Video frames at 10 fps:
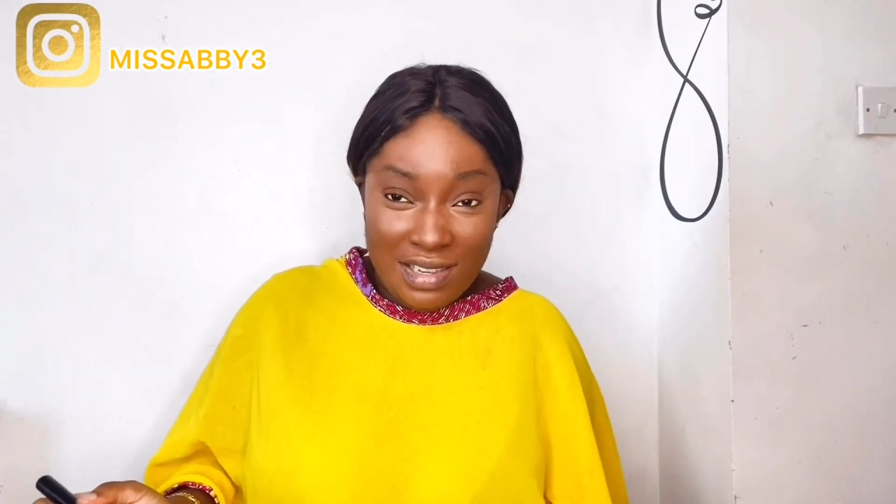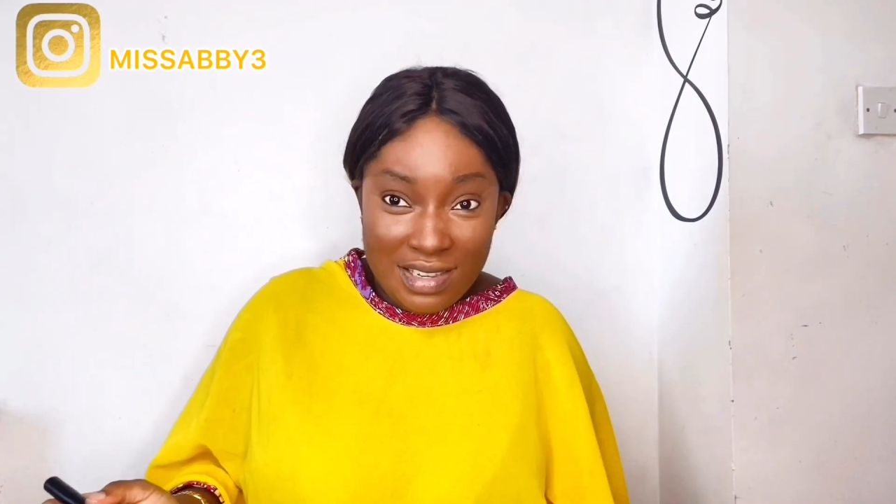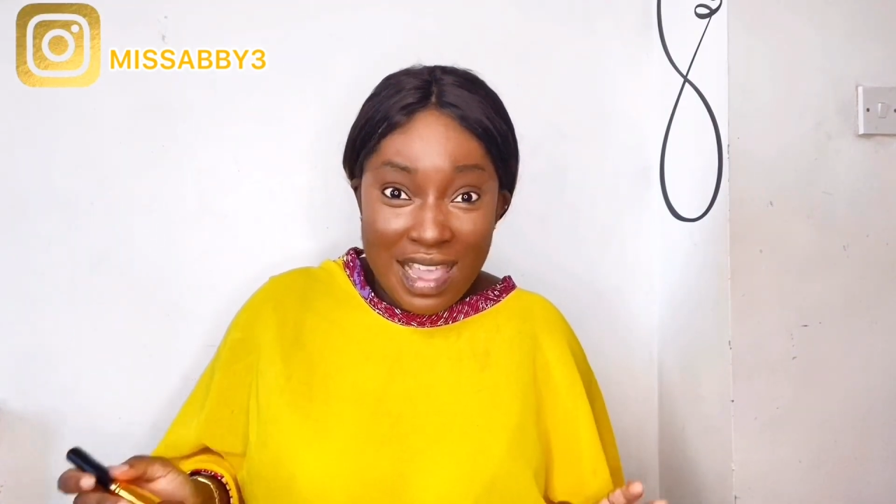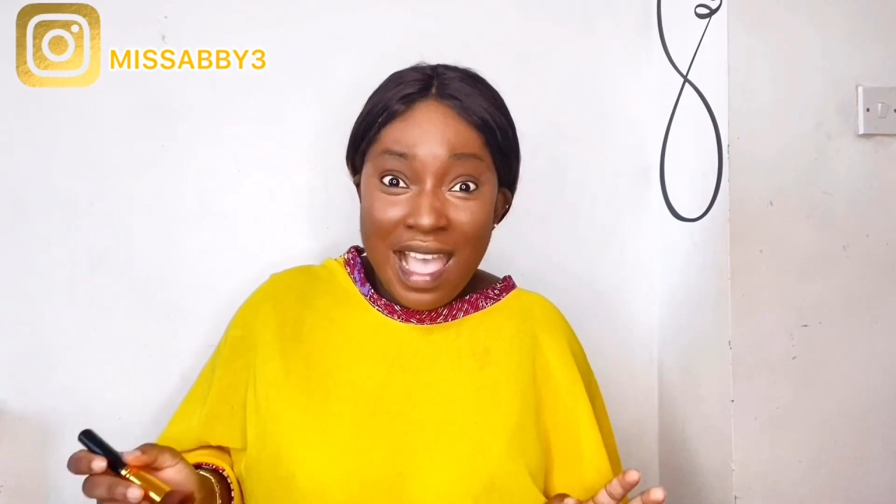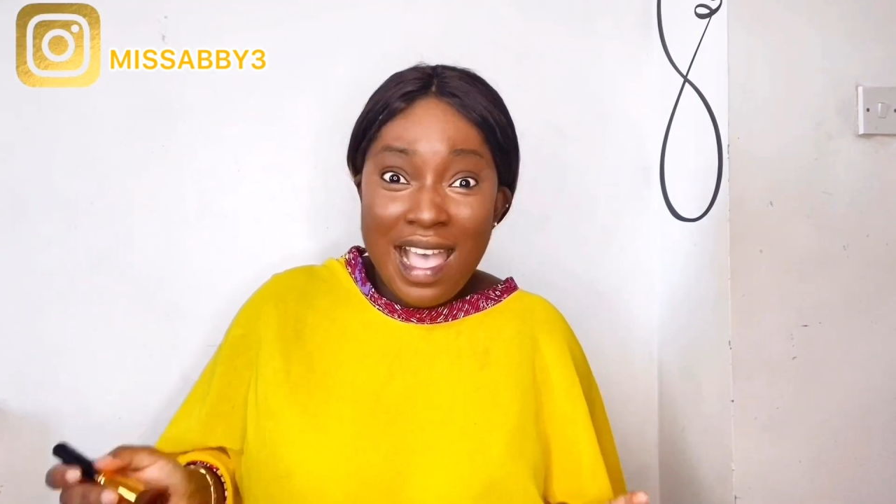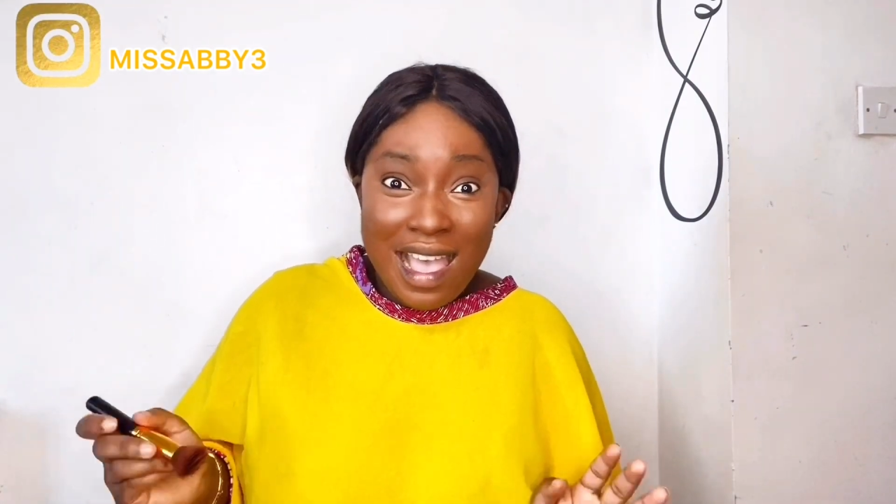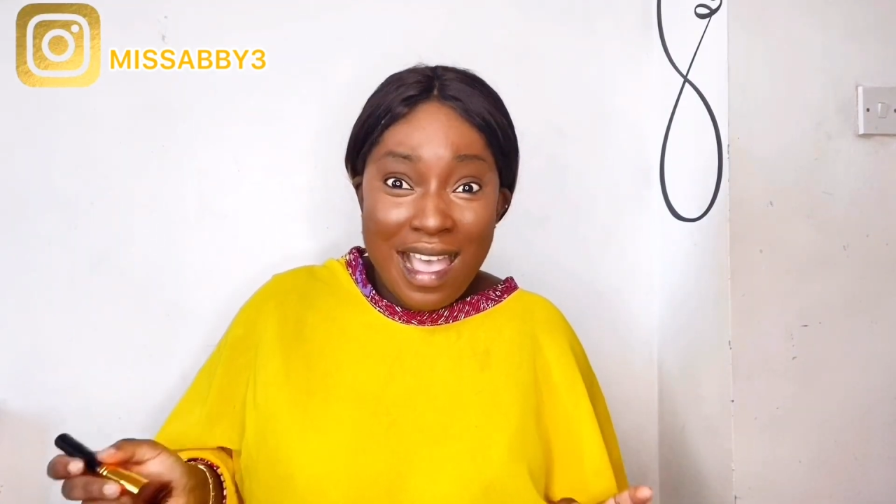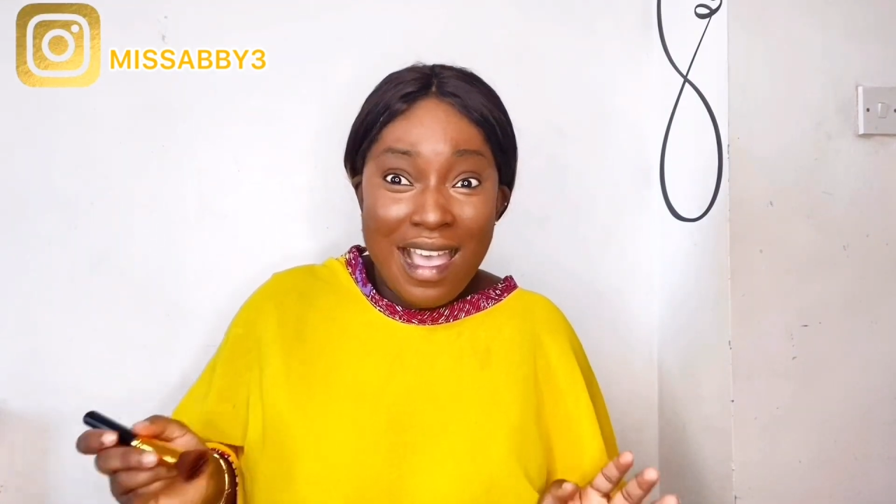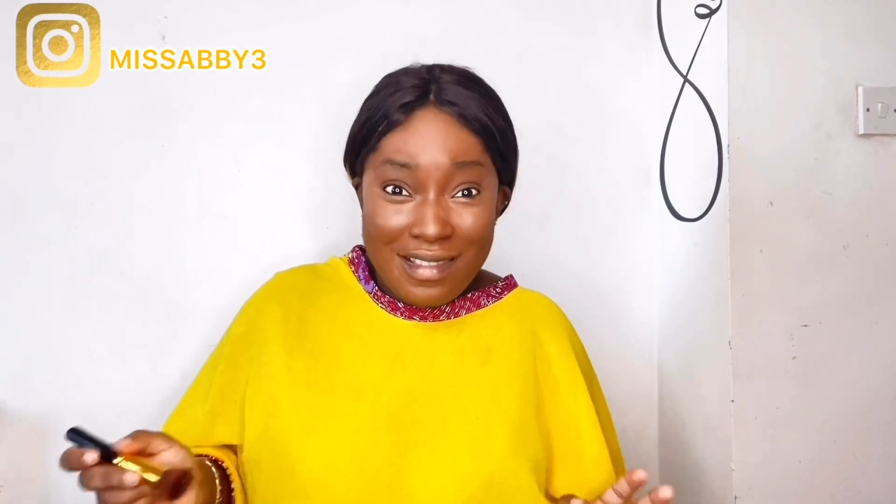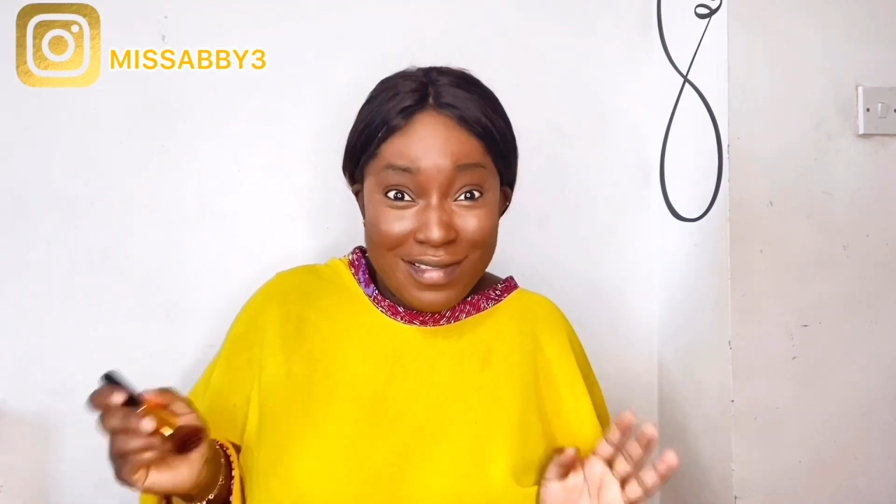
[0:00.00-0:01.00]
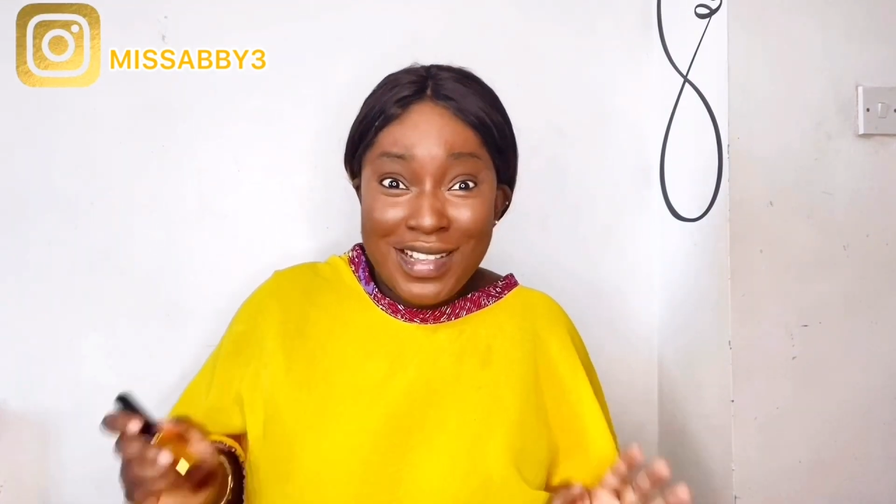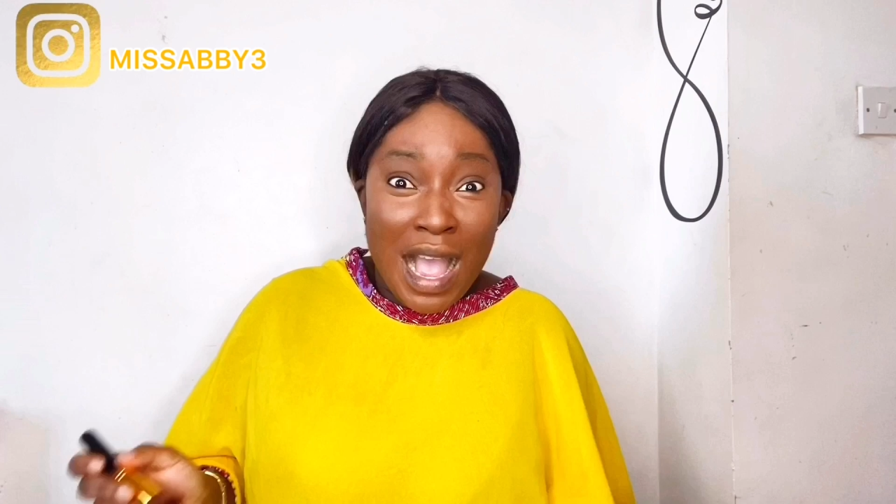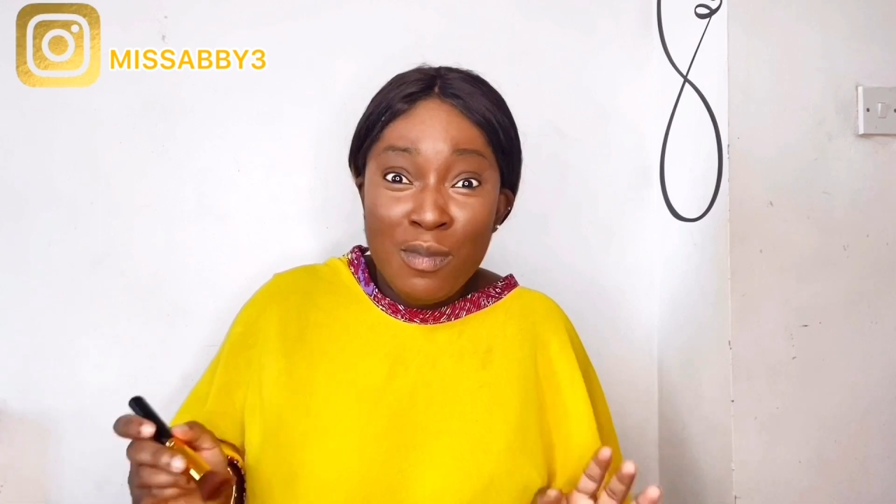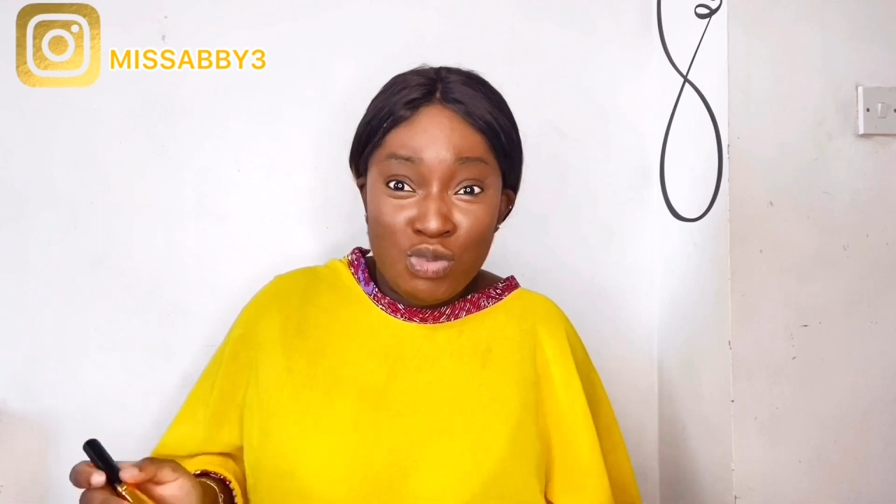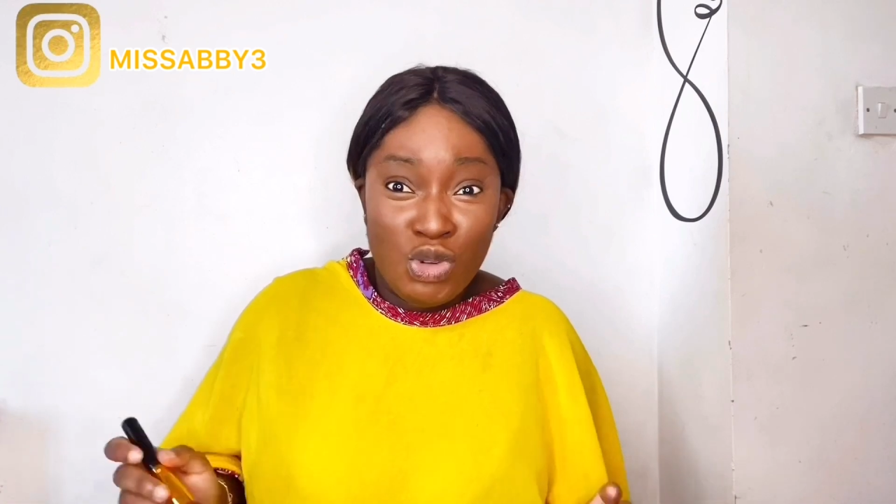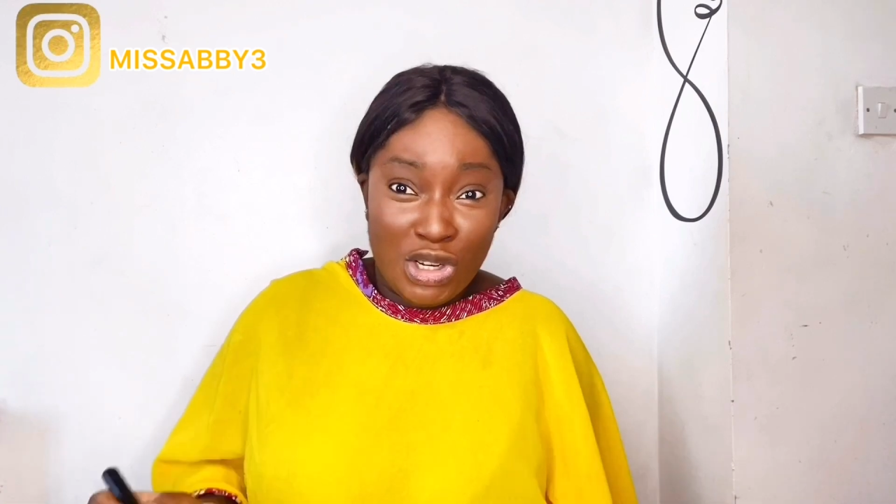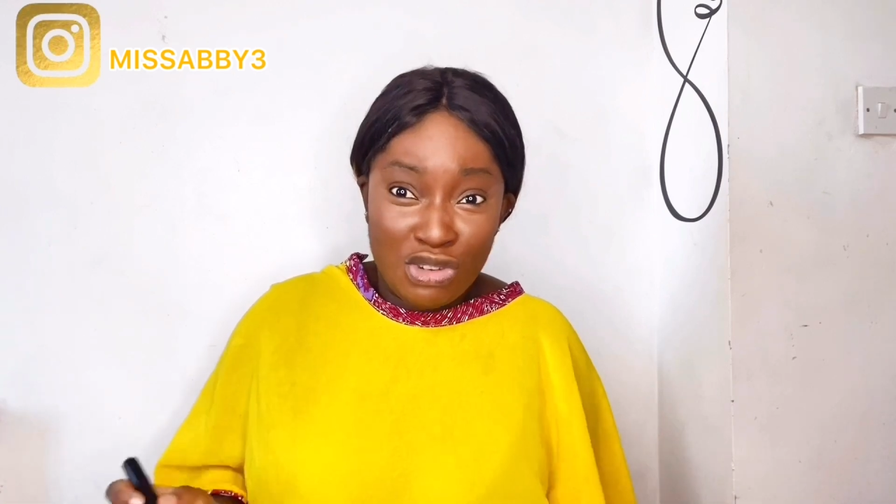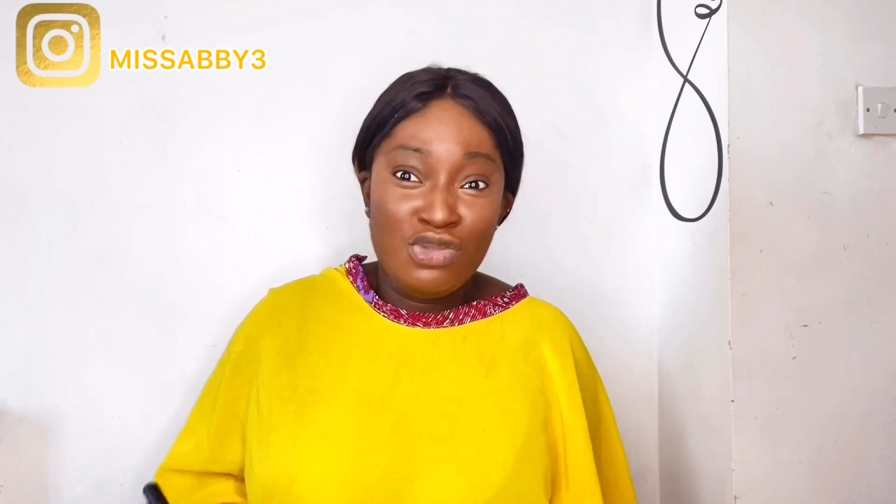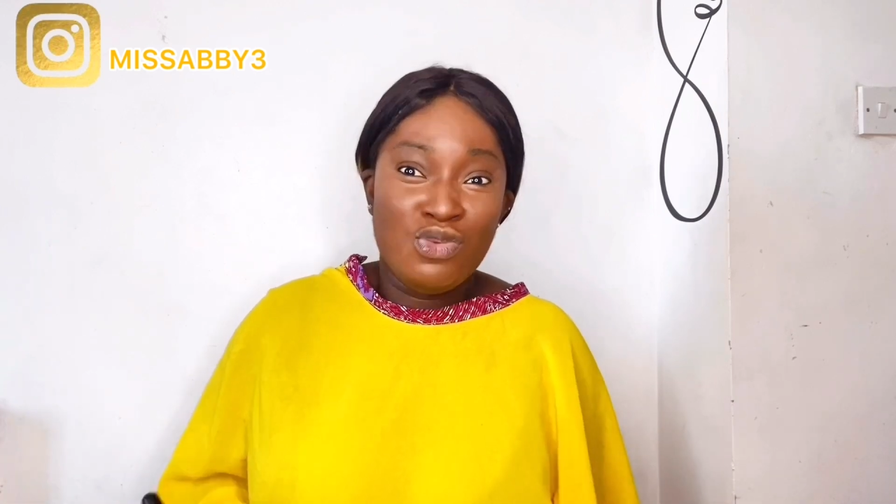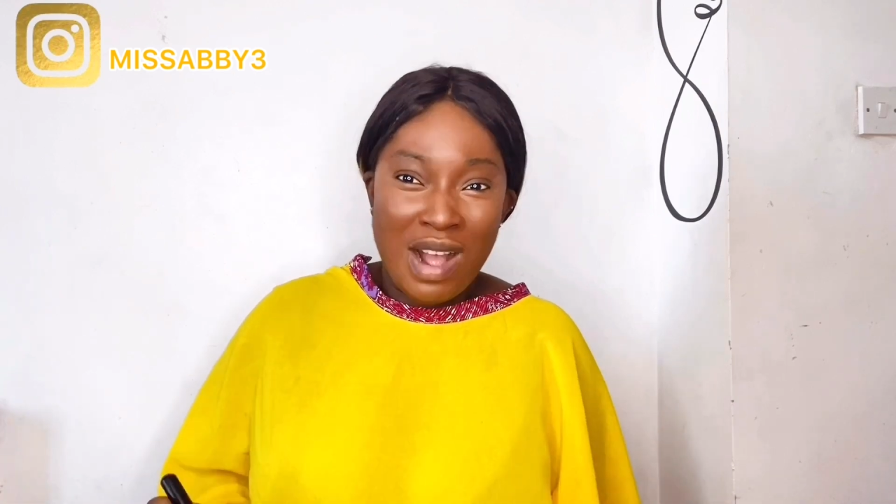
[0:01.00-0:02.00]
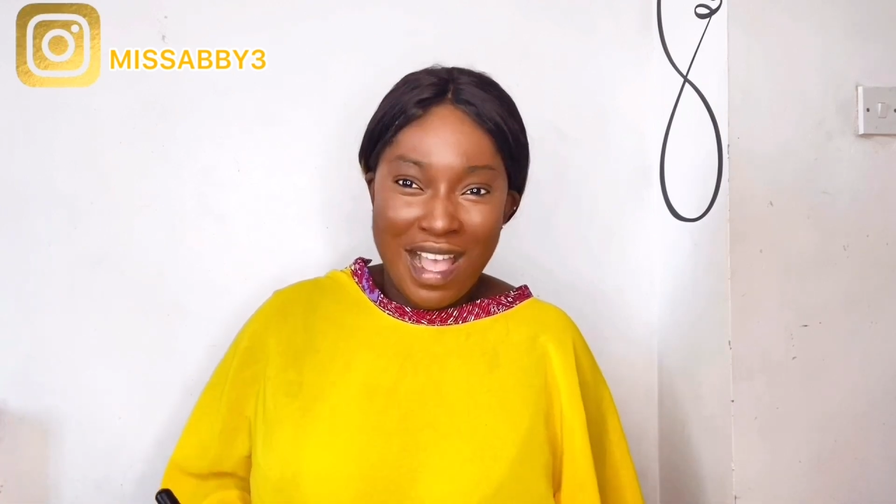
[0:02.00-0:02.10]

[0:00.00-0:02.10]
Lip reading: ya boy do